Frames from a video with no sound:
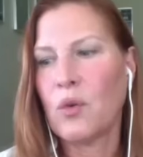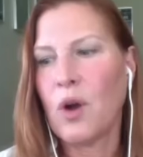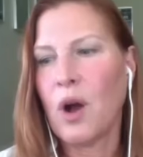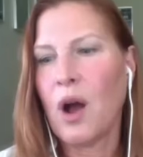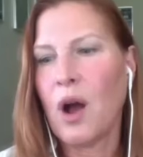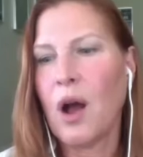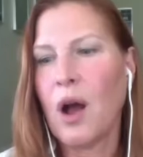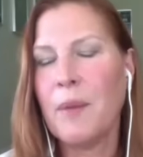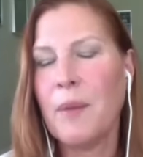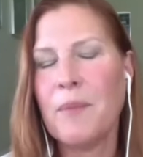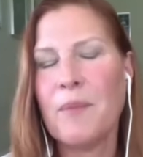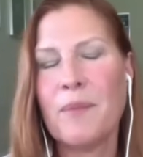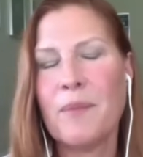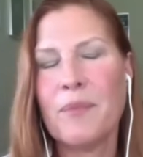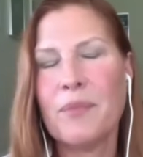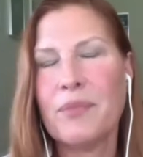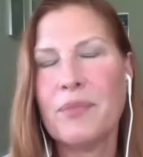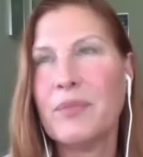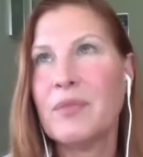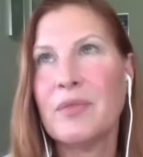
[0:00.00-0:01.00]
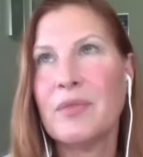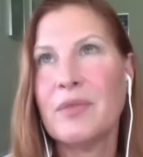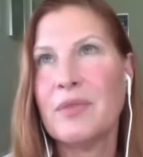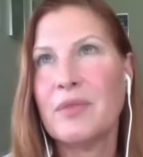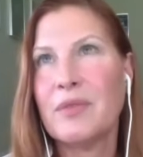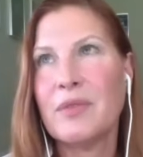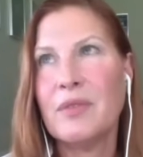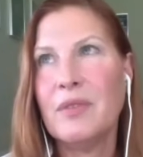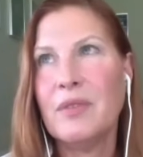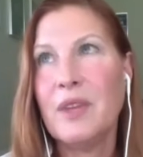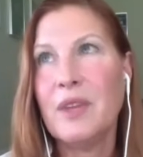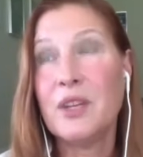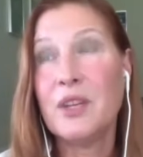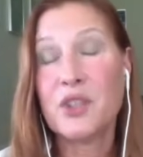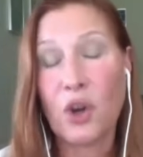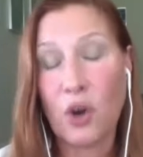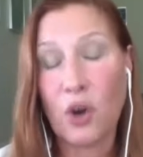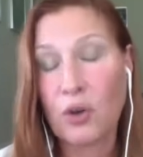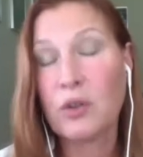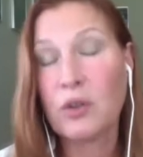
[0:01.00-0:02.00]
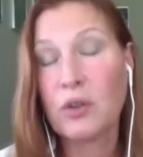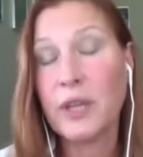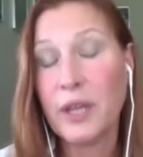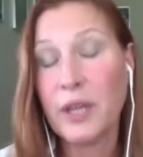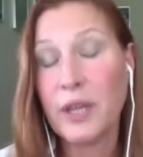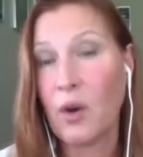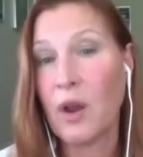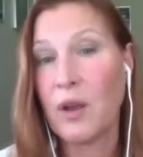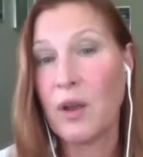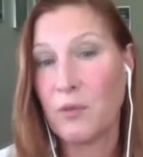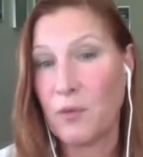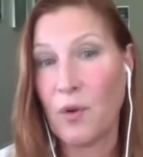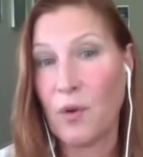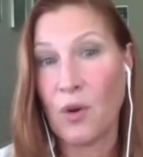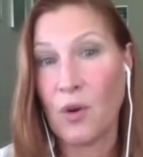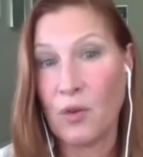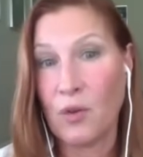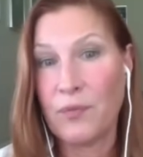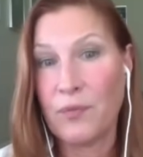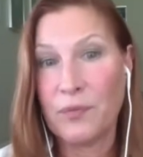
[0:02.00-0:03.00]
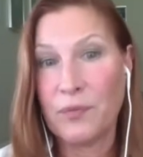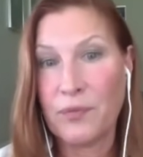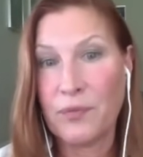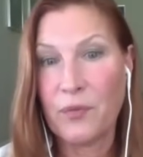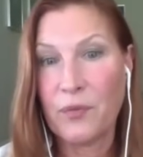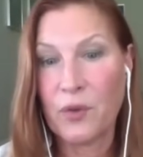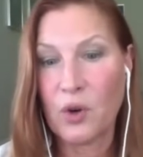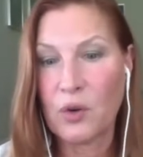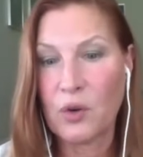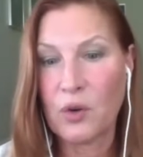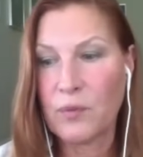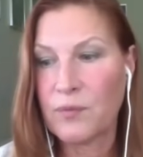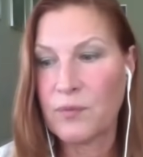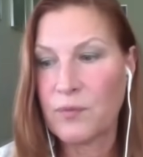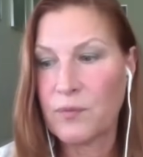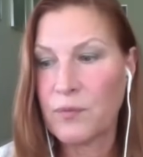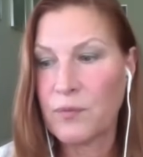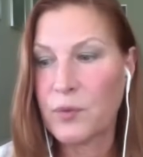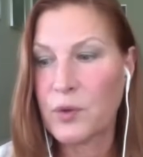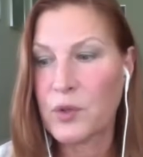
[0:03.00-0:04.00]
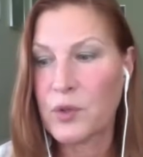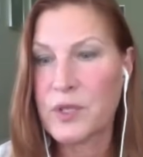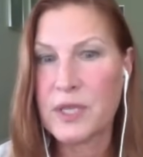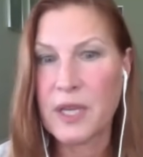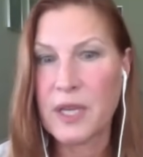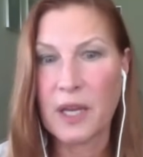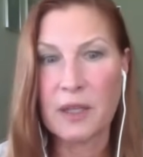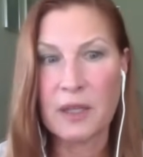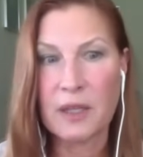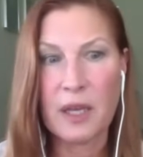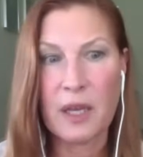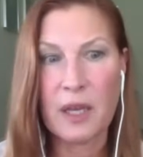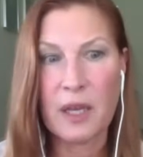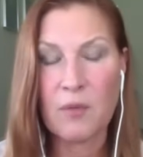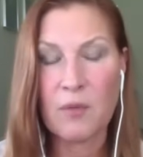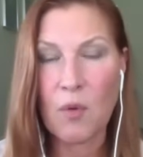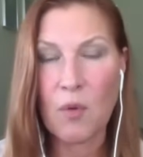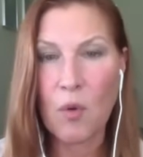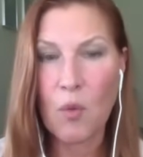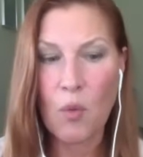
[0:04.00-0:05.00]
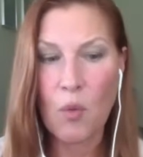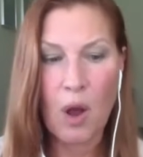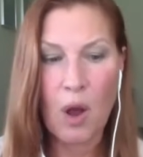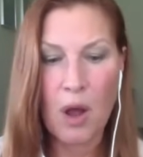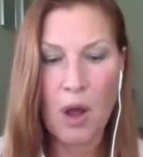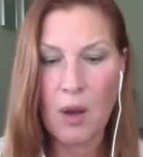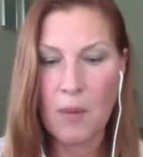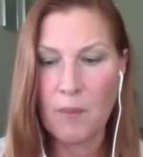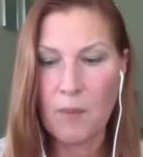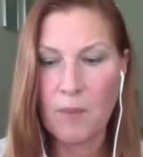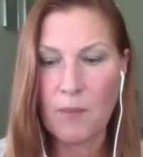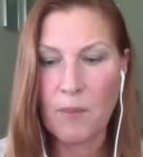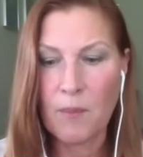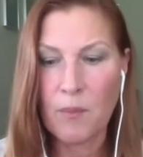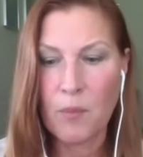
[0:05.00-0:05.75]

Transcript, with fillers: I'm eternally grateful for for Stanley um,